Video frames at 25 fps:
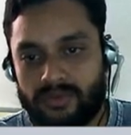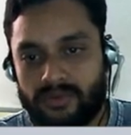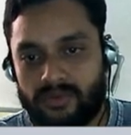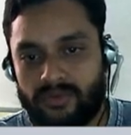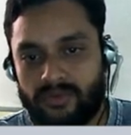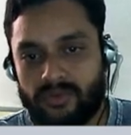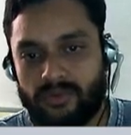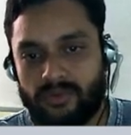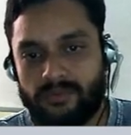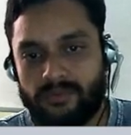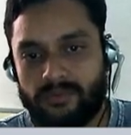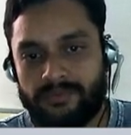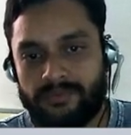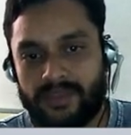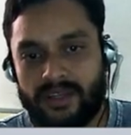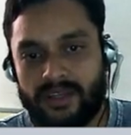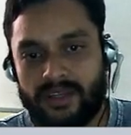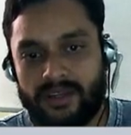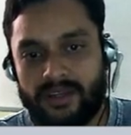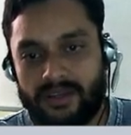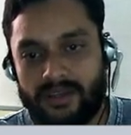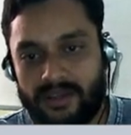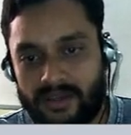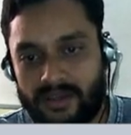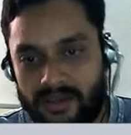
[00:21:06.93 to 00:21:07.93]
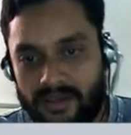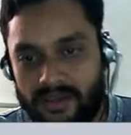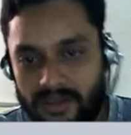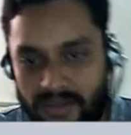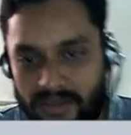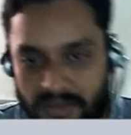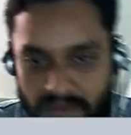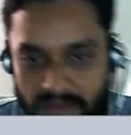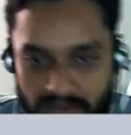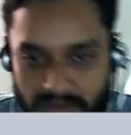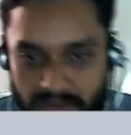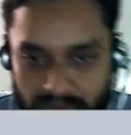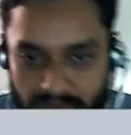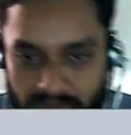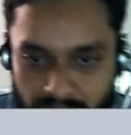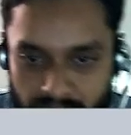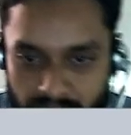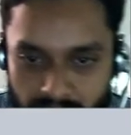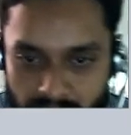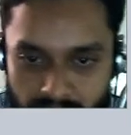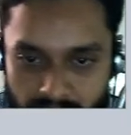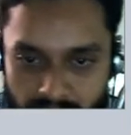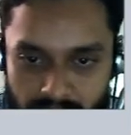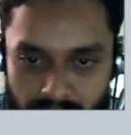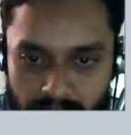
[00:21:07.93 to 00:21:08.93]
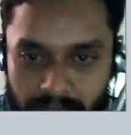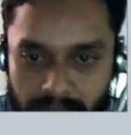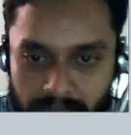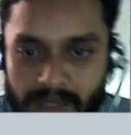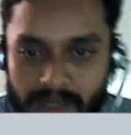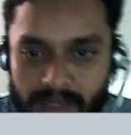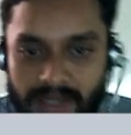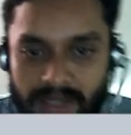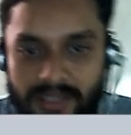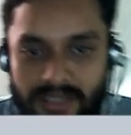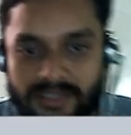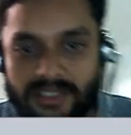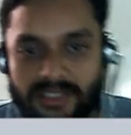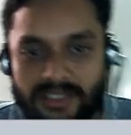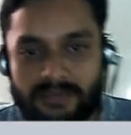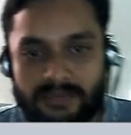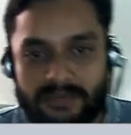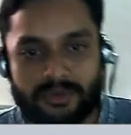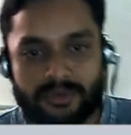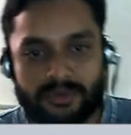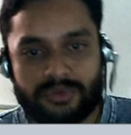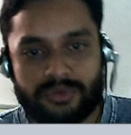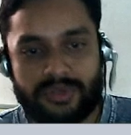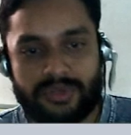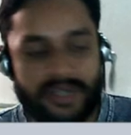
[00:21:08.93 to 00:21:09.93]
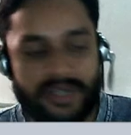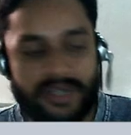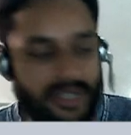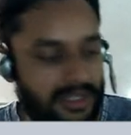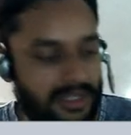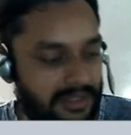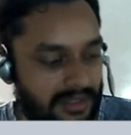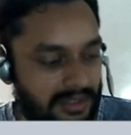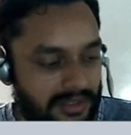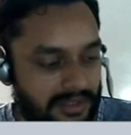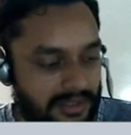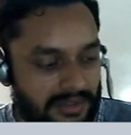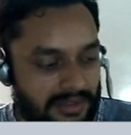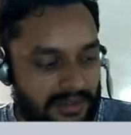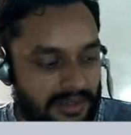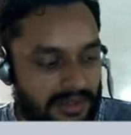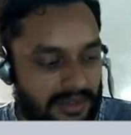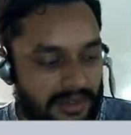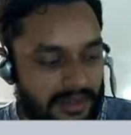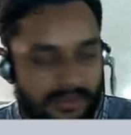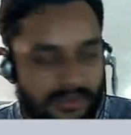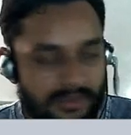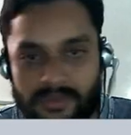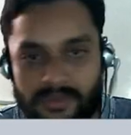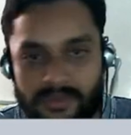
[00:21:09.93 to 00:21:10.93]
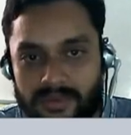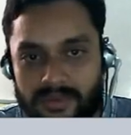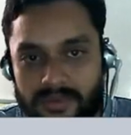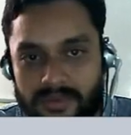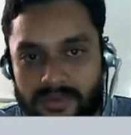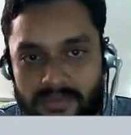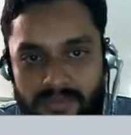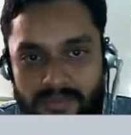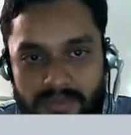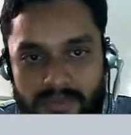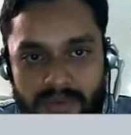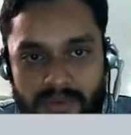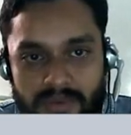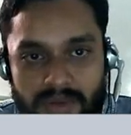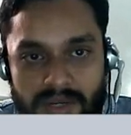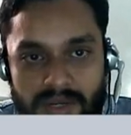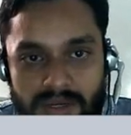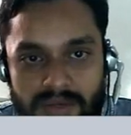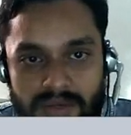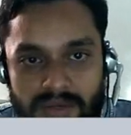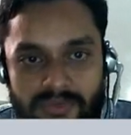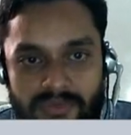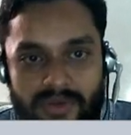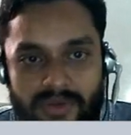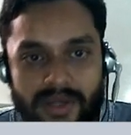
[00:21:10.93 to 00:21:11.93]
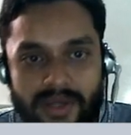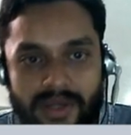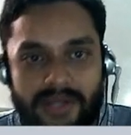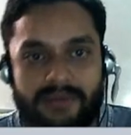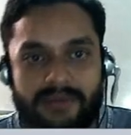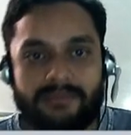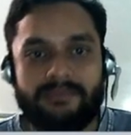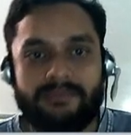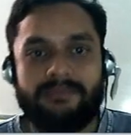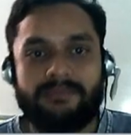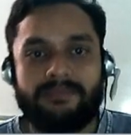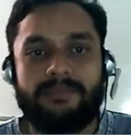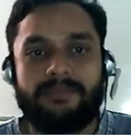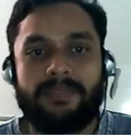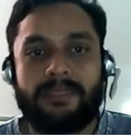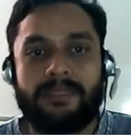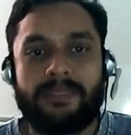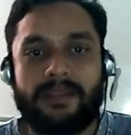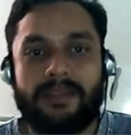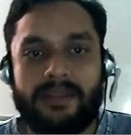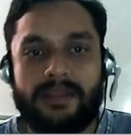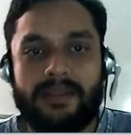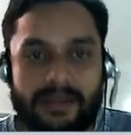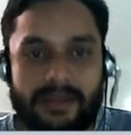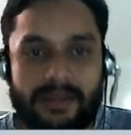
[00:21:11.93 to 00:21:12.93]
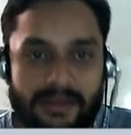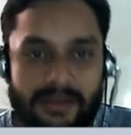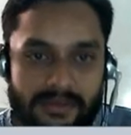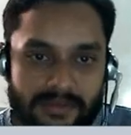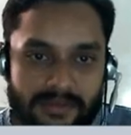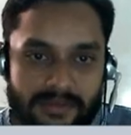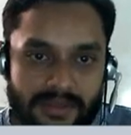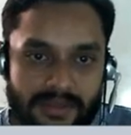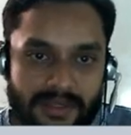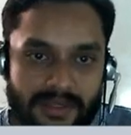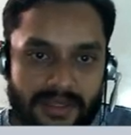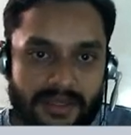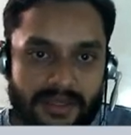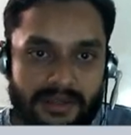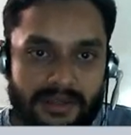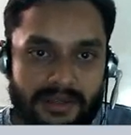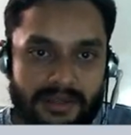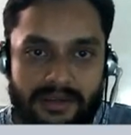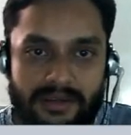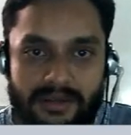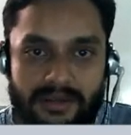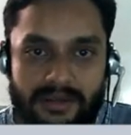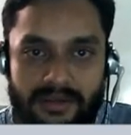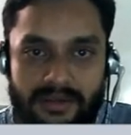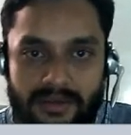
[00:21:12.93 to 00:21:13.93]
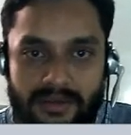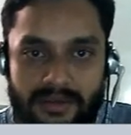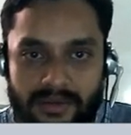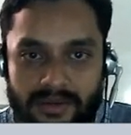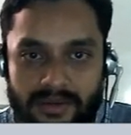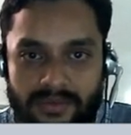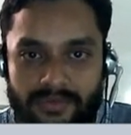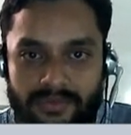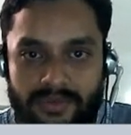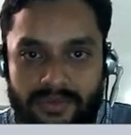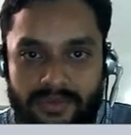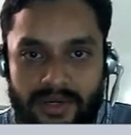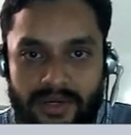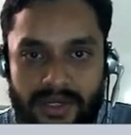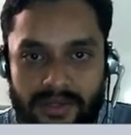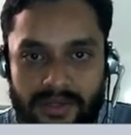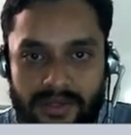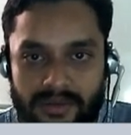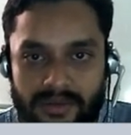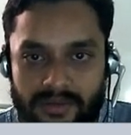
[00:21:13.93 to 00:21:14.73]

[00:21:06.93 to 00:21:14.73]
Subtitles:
So your part is almost ready. Now you can define the fillet.